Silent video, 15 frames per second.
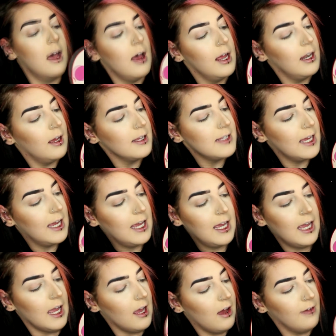highlighter
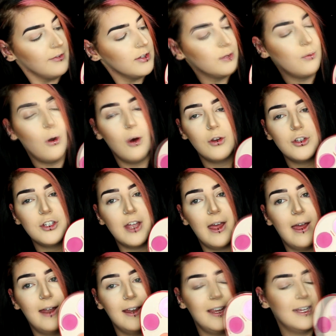here I've swatched
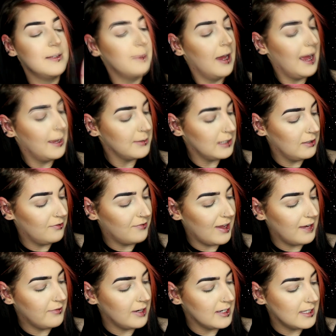and it is my absolute
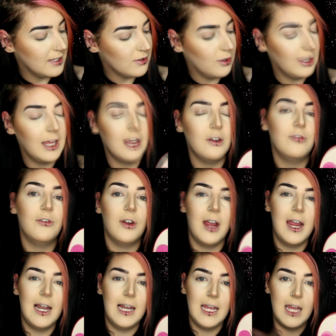favourite, as it's got like a
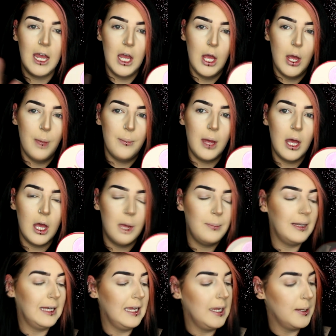really
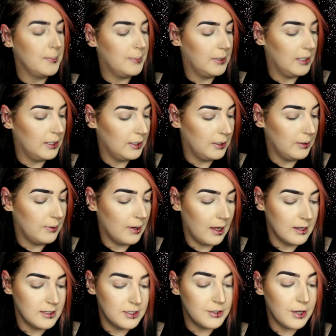purpley blue
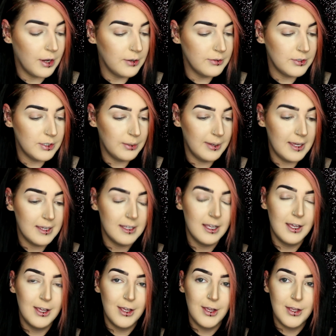undertone to
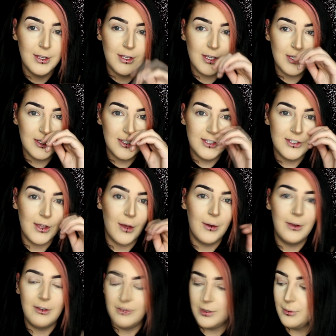it. So
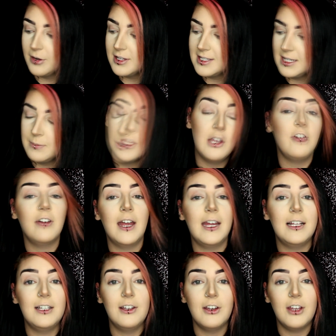if you want to see me
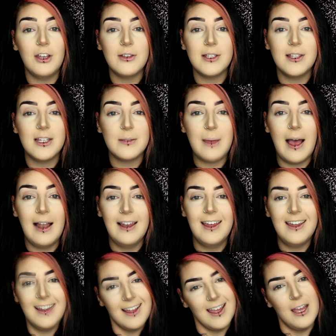create a look using this
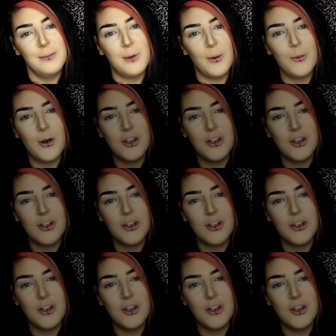palette, keep on